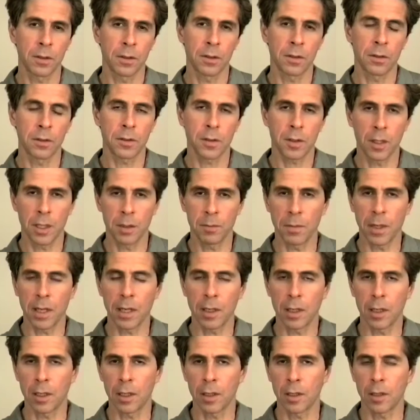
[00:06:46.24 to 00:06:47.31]

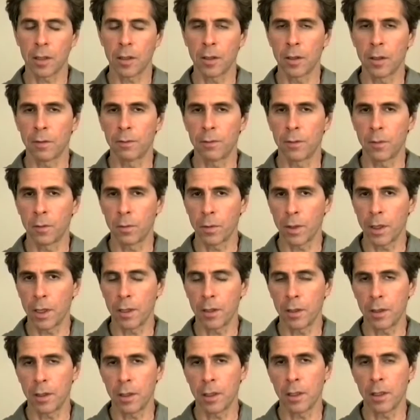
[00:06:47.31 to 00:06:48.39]
schematic of the way
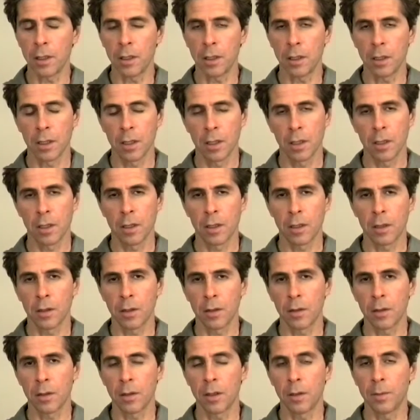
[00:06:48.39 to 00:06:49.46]
the
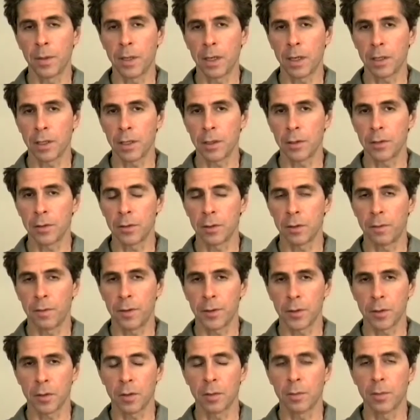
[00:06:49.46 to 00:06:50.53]
bodies, the
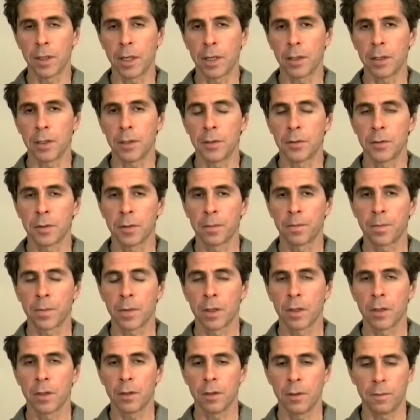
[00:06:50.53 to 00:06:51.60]
physical bodies,
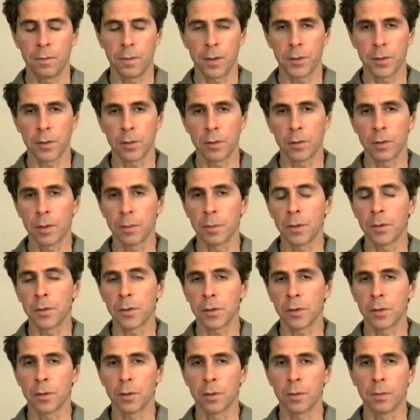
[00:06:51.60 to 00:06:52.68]
the physical,
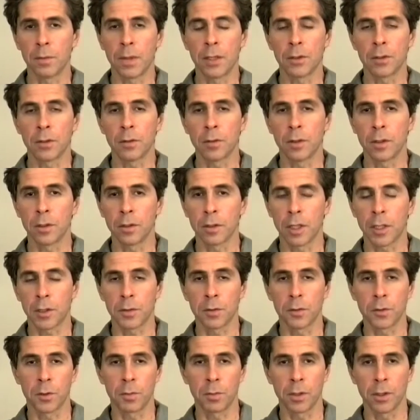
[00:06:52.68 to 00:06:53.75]
emotional, mental,
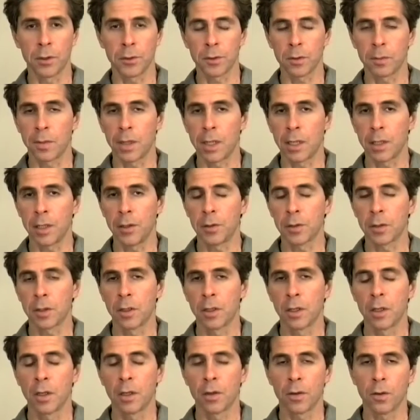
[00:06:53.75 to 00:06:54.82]
intellectual, spiritual bodies
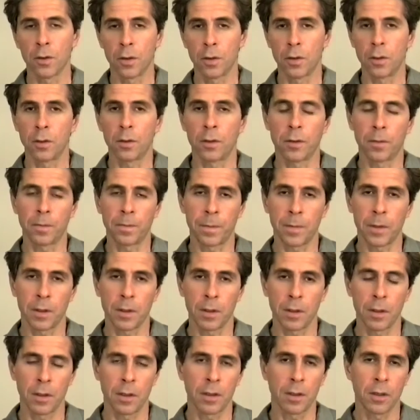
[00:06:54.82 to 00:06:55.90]
all
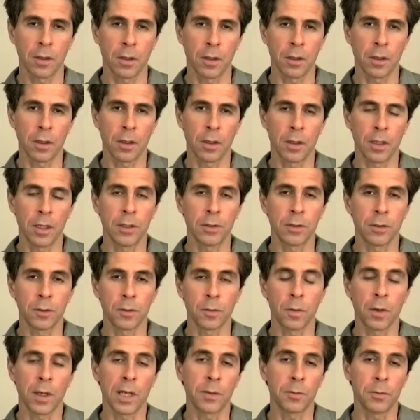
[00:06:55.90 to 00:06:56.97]

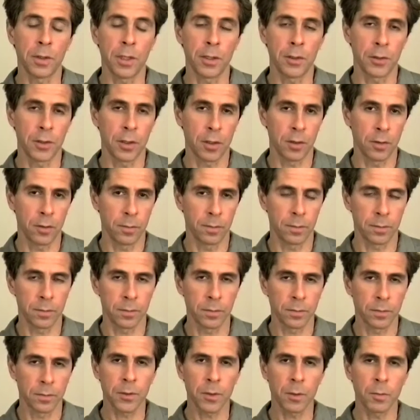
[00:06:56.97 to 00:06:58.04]
intertwine with each other.
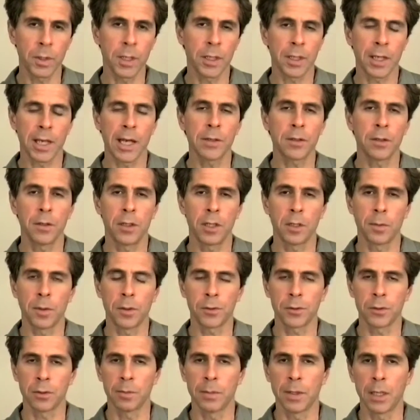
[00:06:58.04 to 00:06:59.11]
So we encounter the
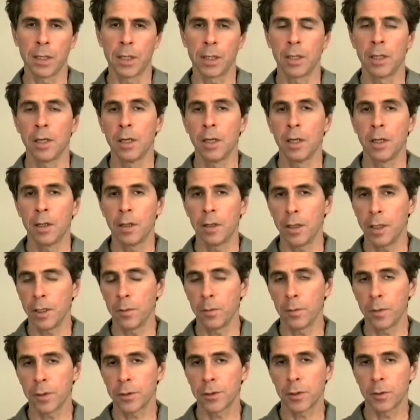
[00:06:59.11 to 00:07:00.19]
emotional body
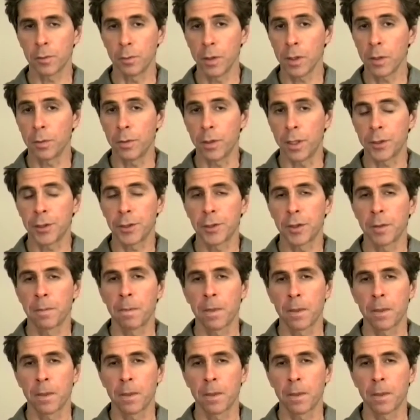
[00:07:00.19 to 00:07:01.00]
with which